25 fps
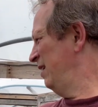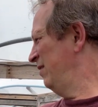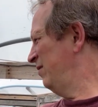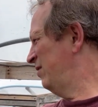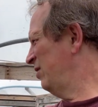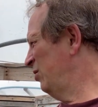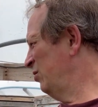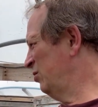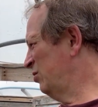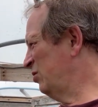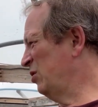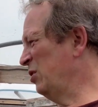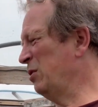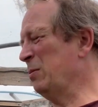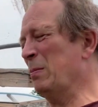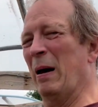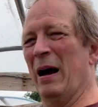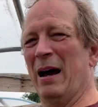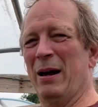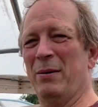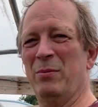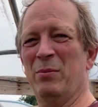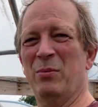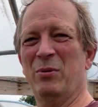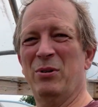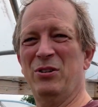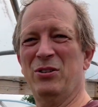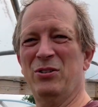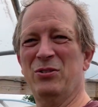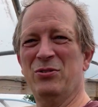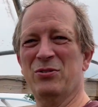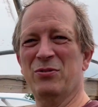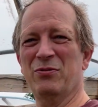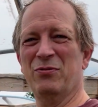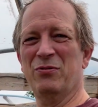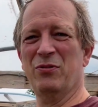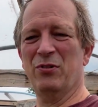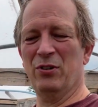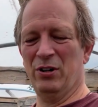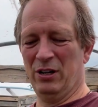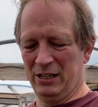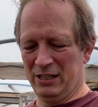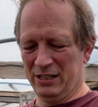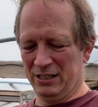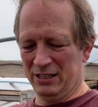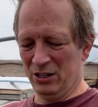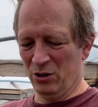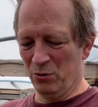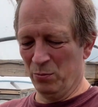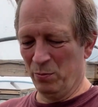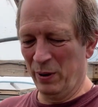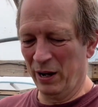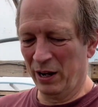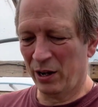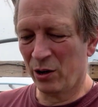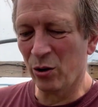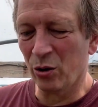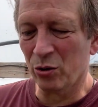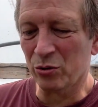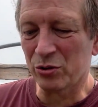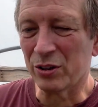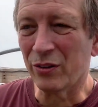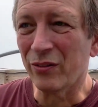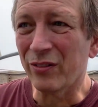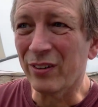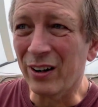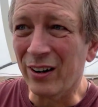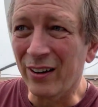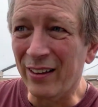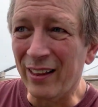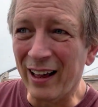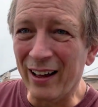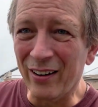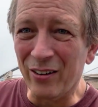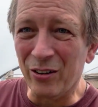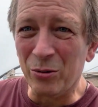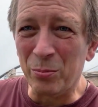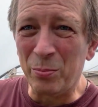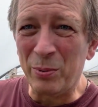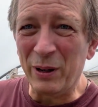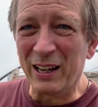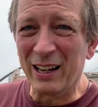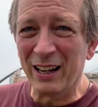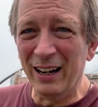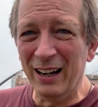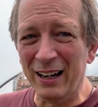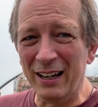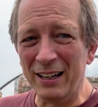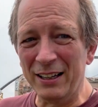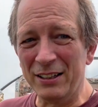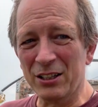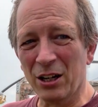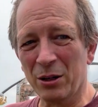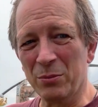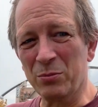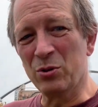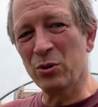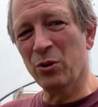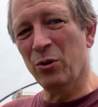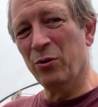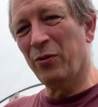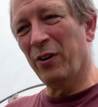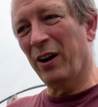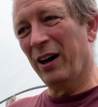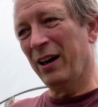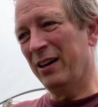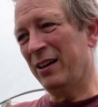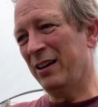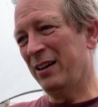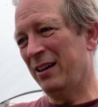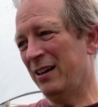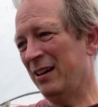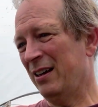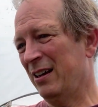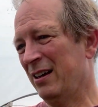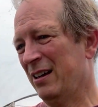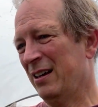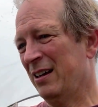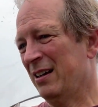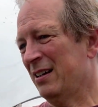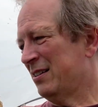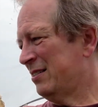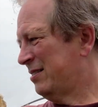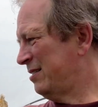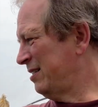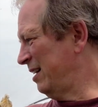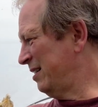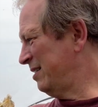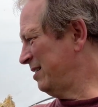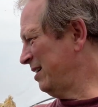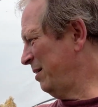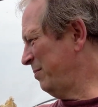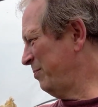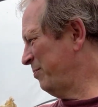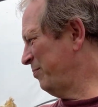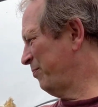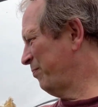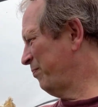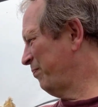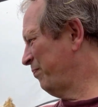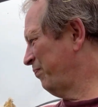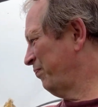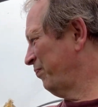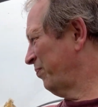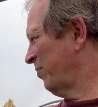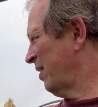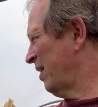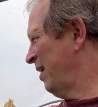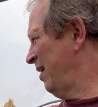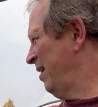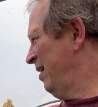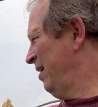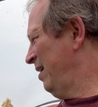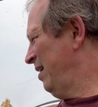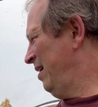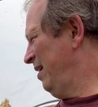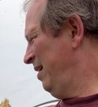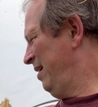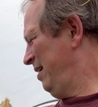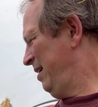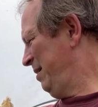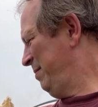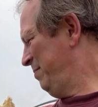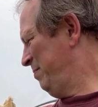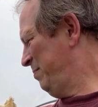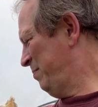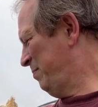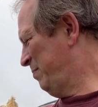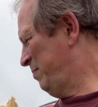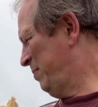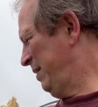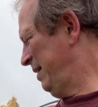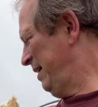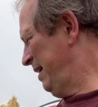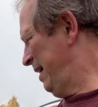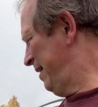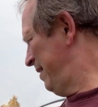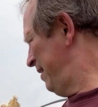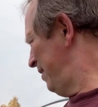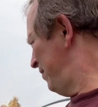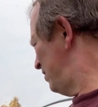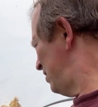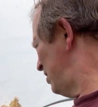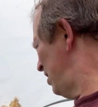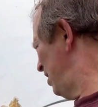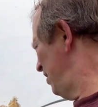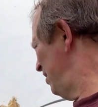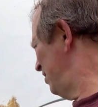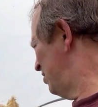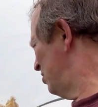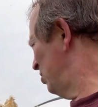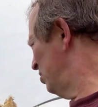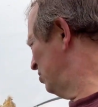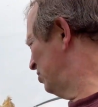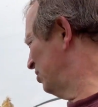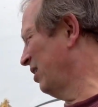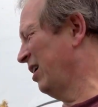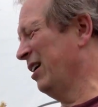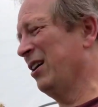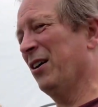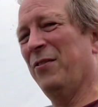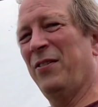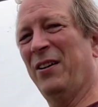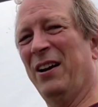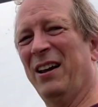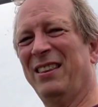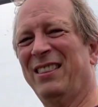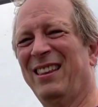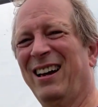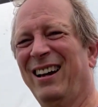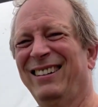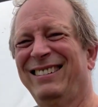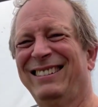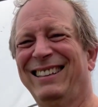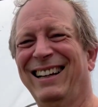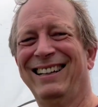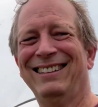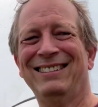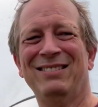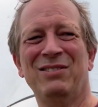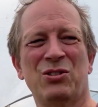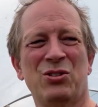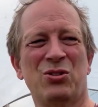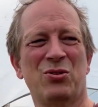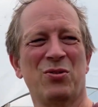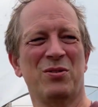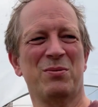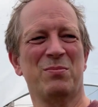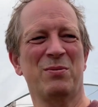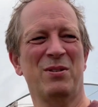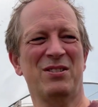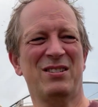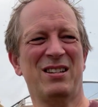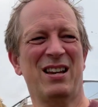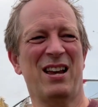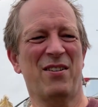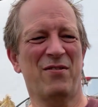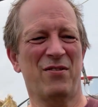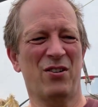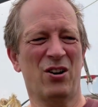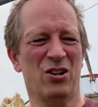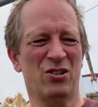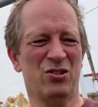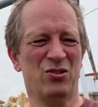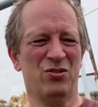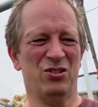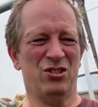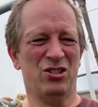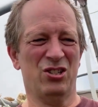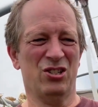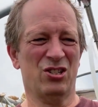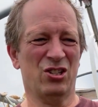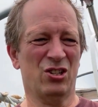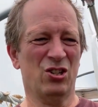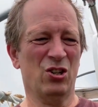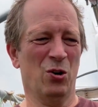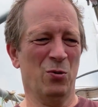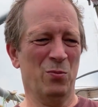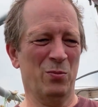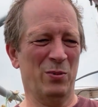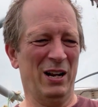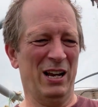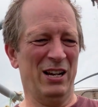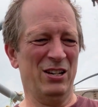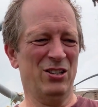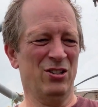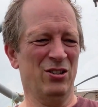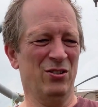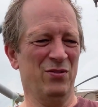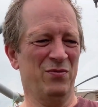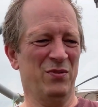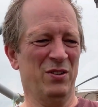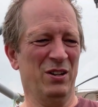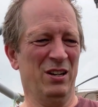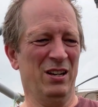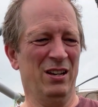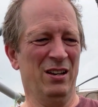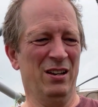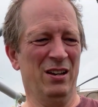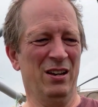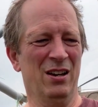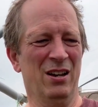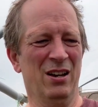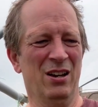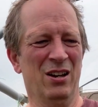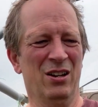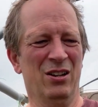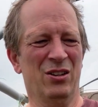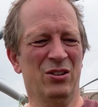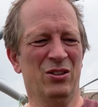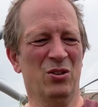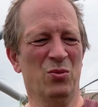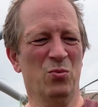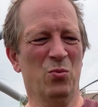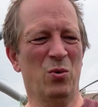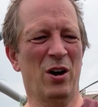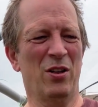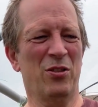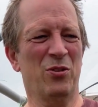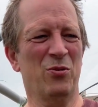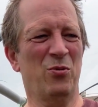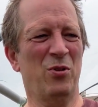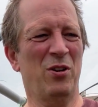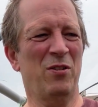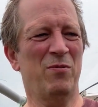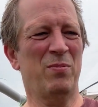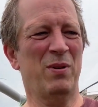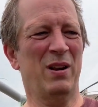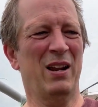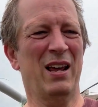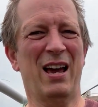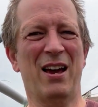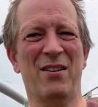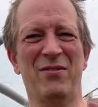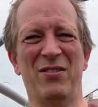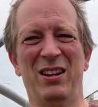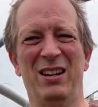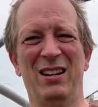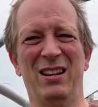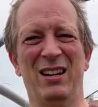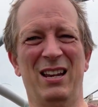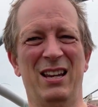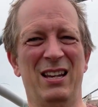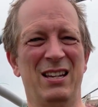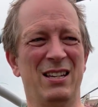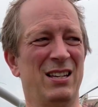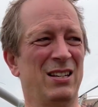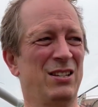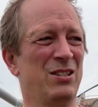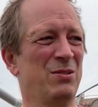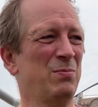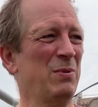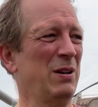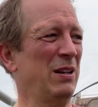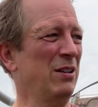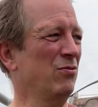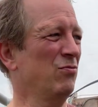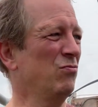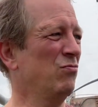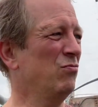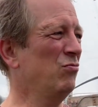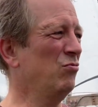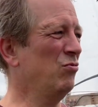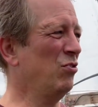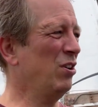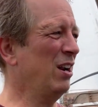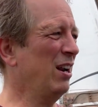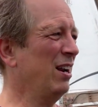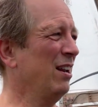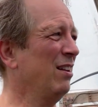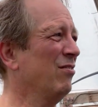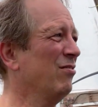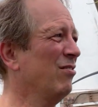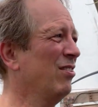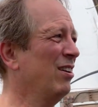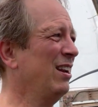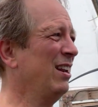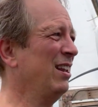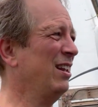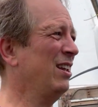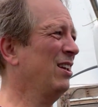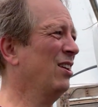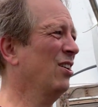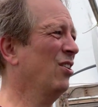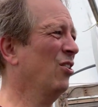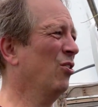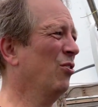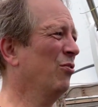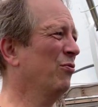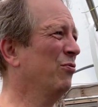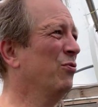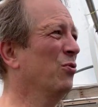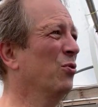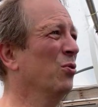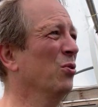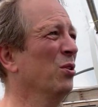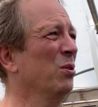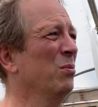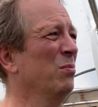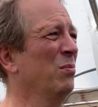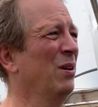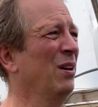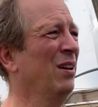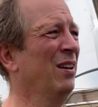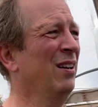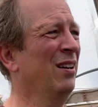they're not too bad, we might use them for like a dill pickle or something like that, or piccalilli type sort of a setup. But yeah, they've slowly sort of died off, and I'm not sure it's mosaic virus or it's just a combination of the weather we've been having. It's been really, really hot for them,